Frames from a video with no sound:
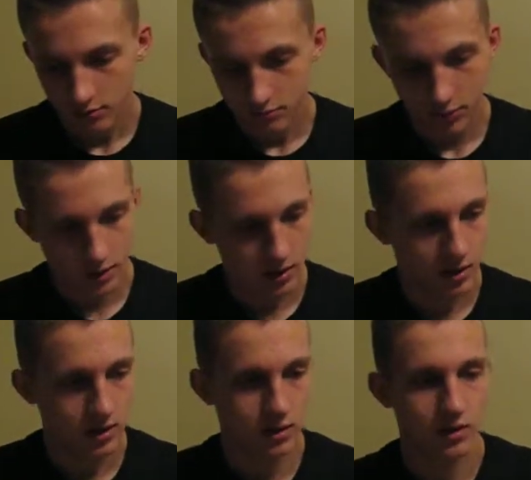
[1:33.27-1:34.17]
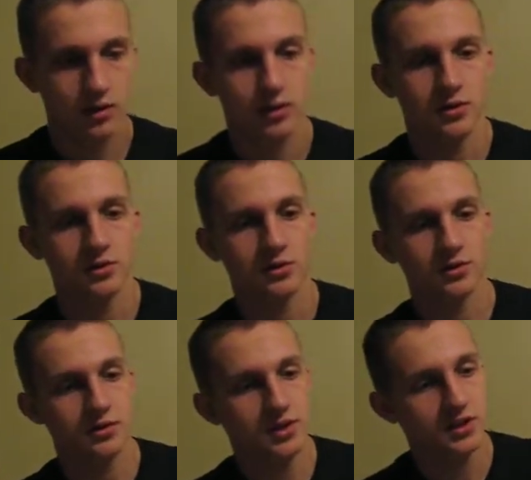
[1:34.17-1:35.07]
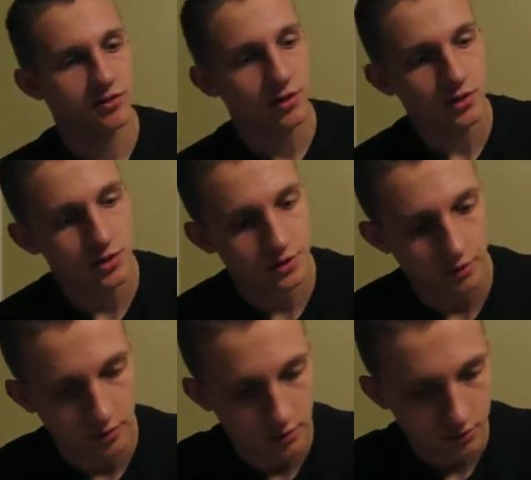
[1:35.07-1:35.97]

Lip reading: but as you can see, I've already started